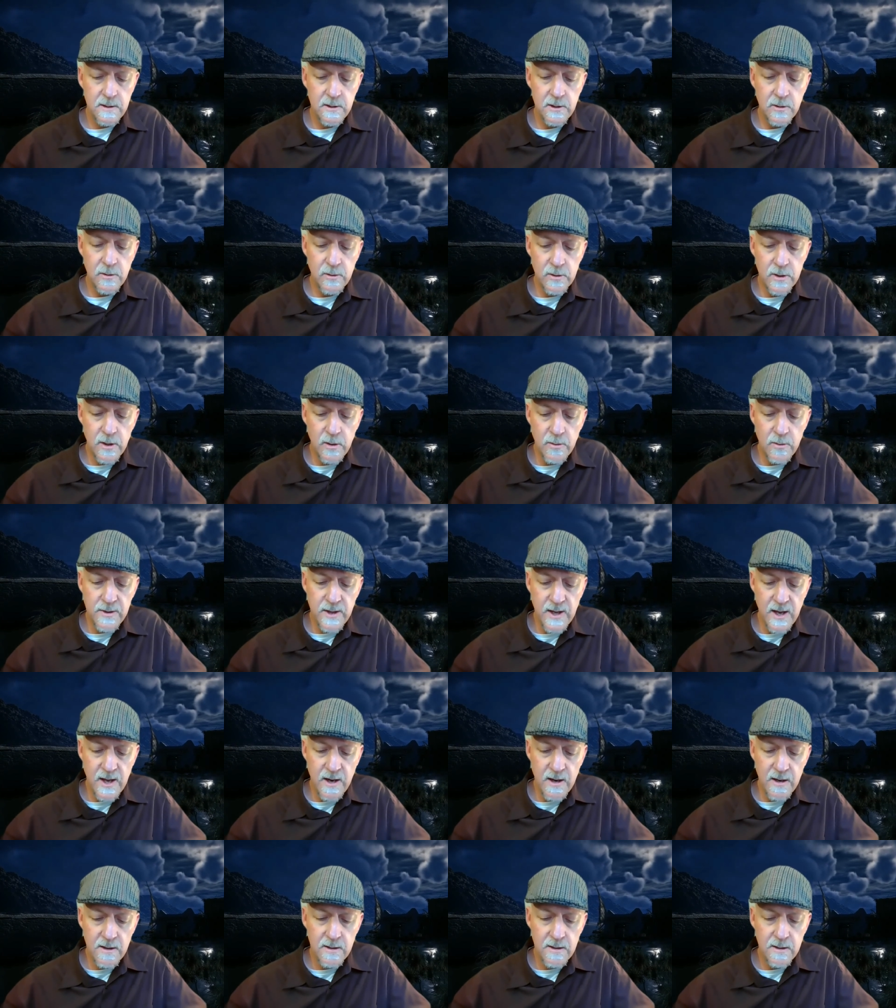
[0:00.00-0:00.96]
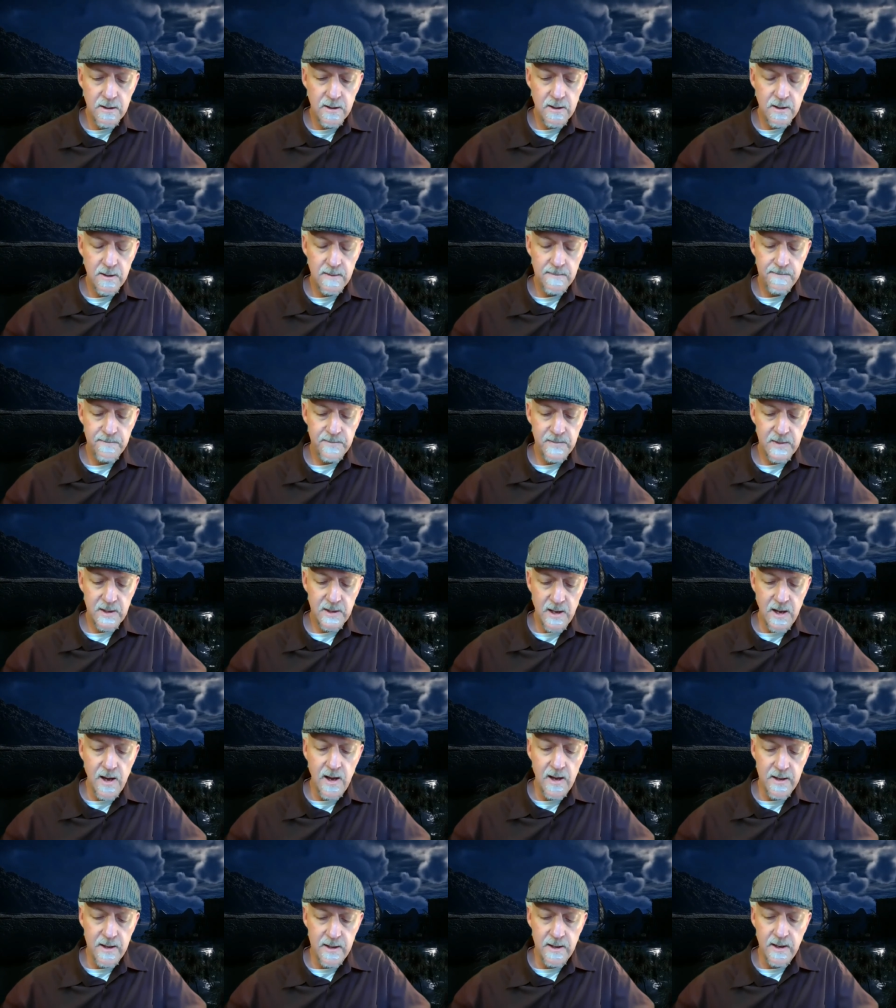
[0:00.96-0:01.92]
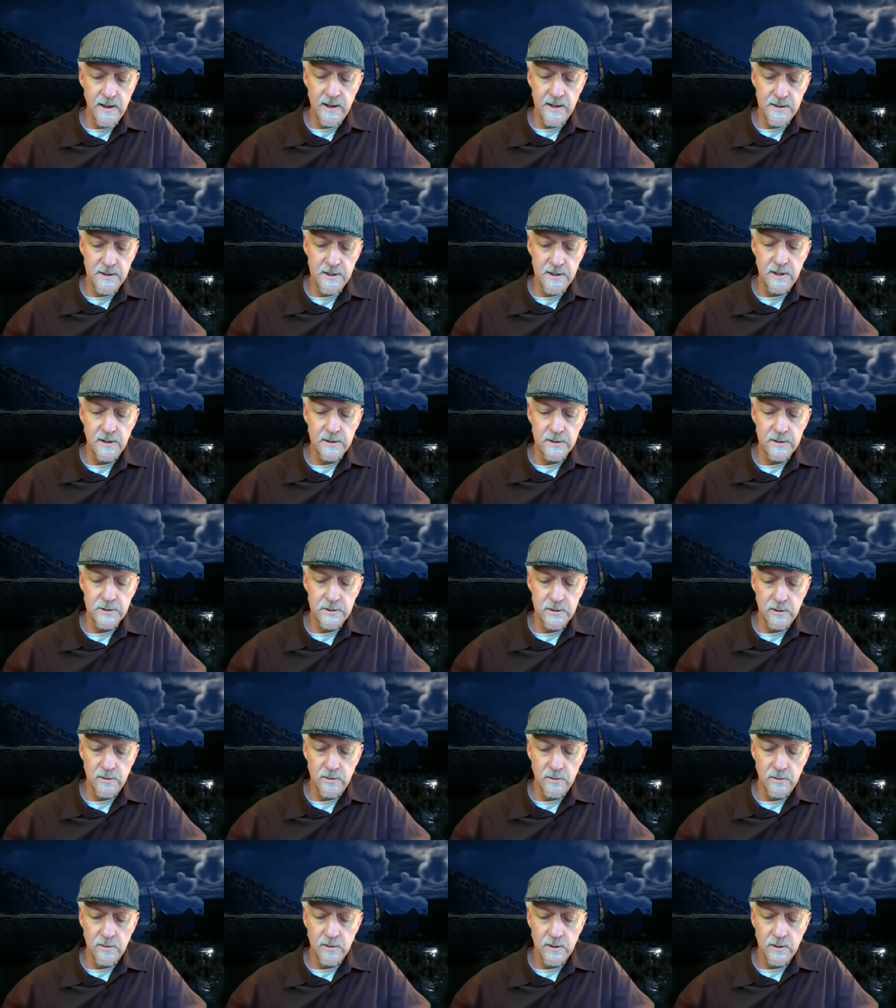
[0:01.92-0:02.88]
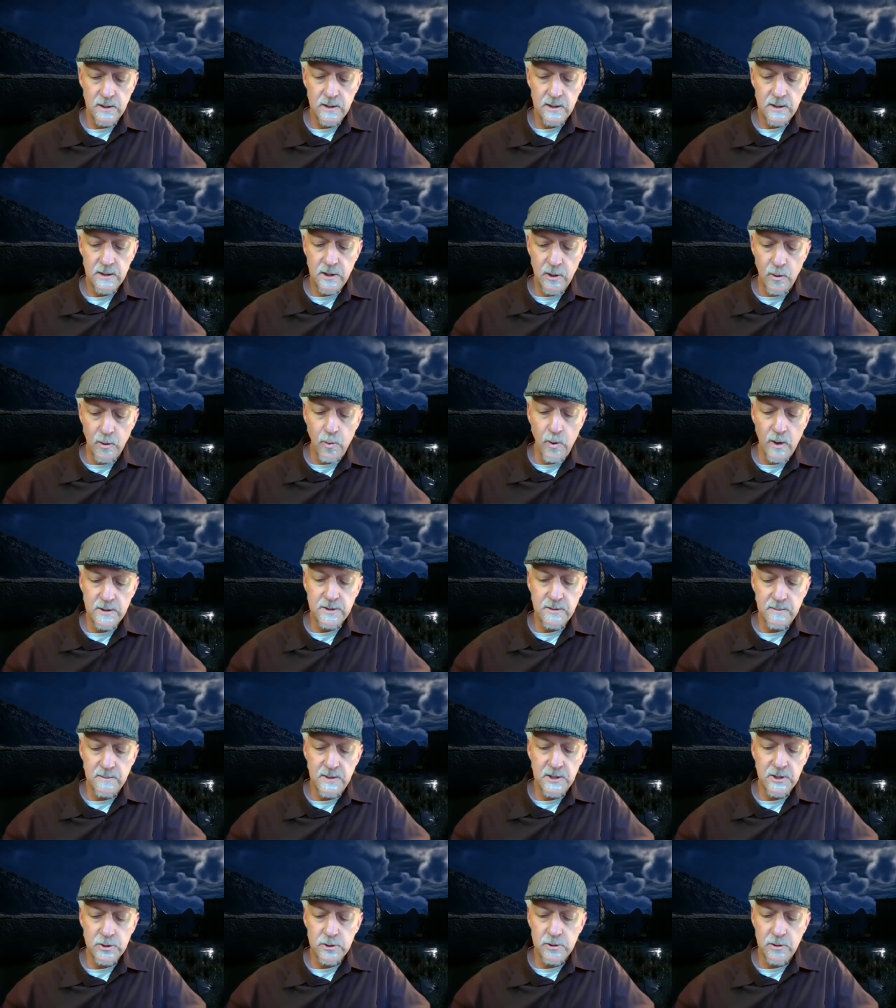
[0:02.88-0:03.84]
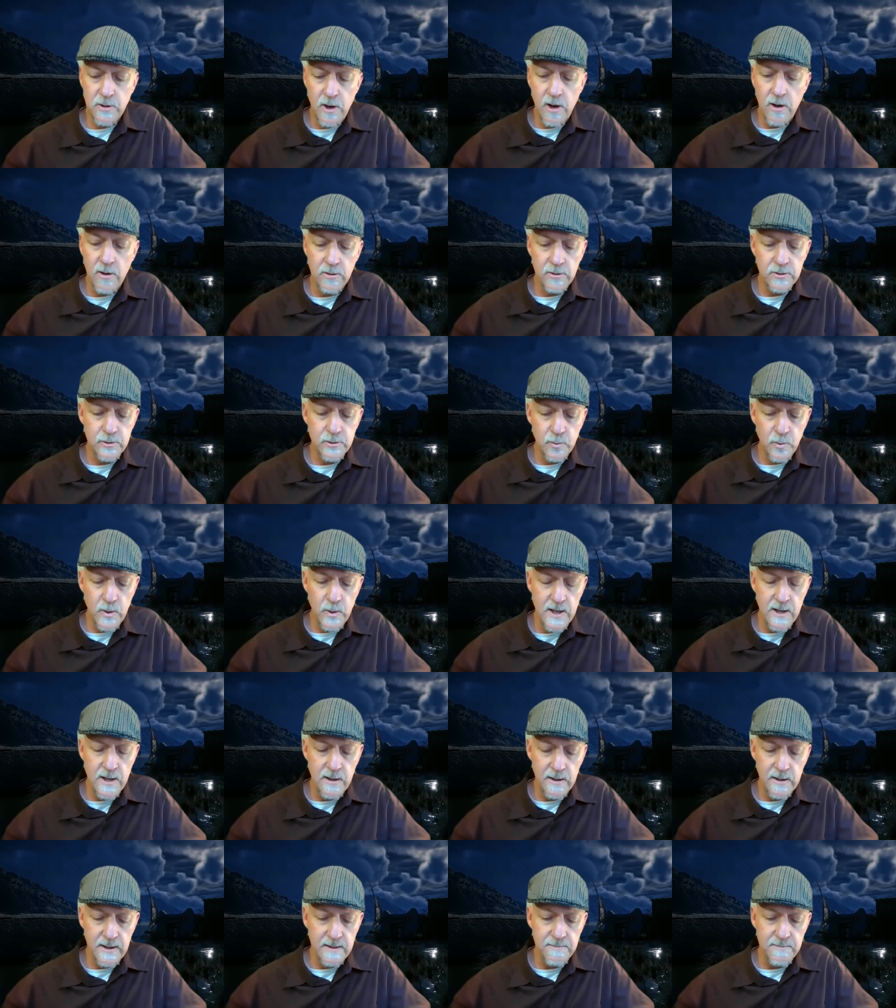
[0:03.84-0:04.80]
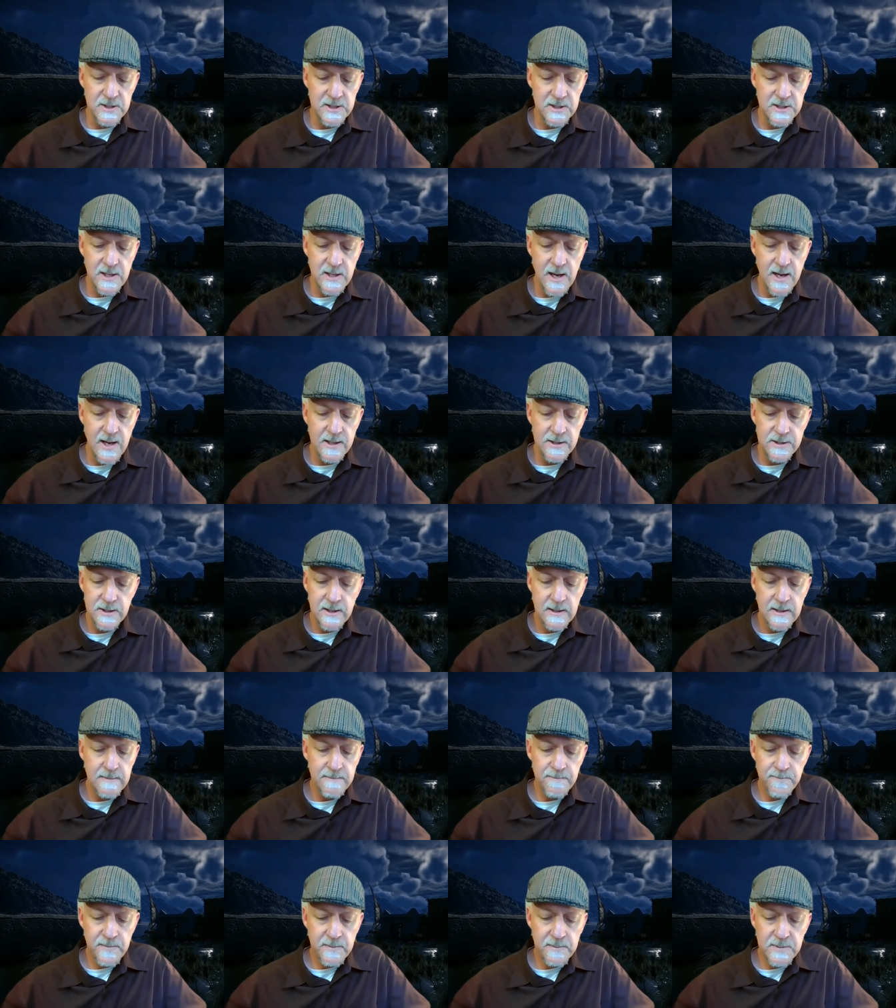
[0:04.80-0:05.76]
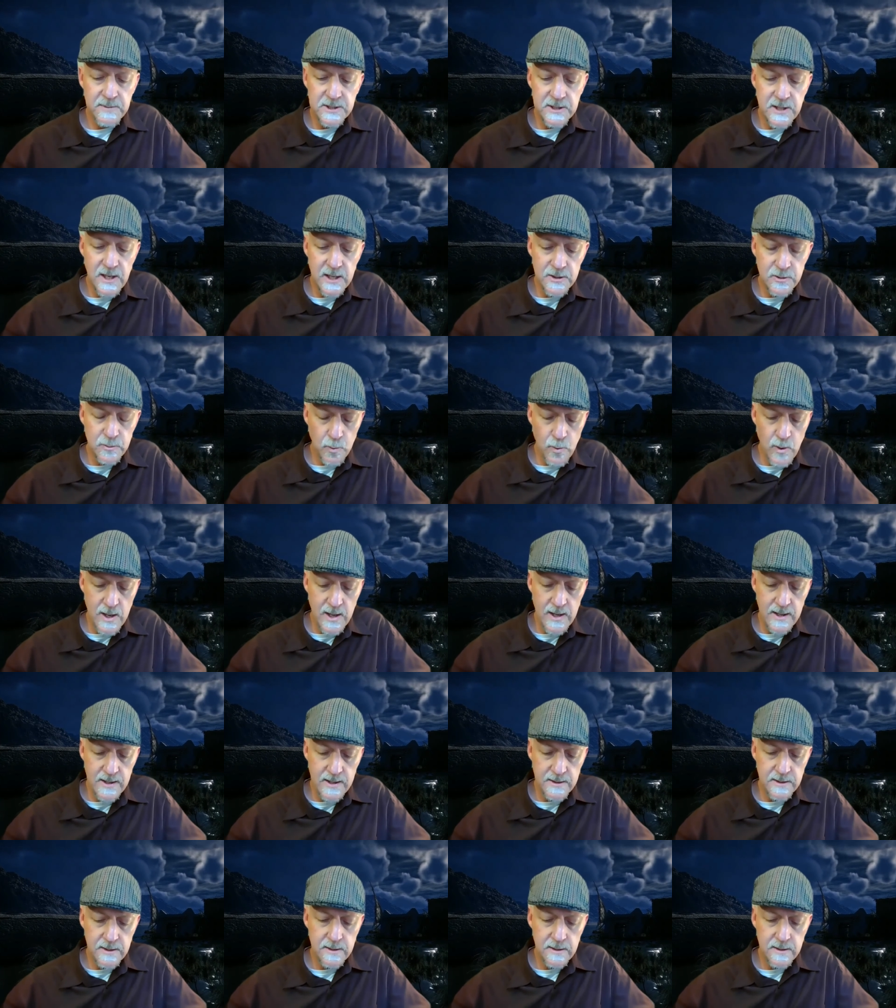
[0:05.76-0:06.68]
He'll go there? Aye, I think so. He'll want to make sure all's well, and besides, besides what?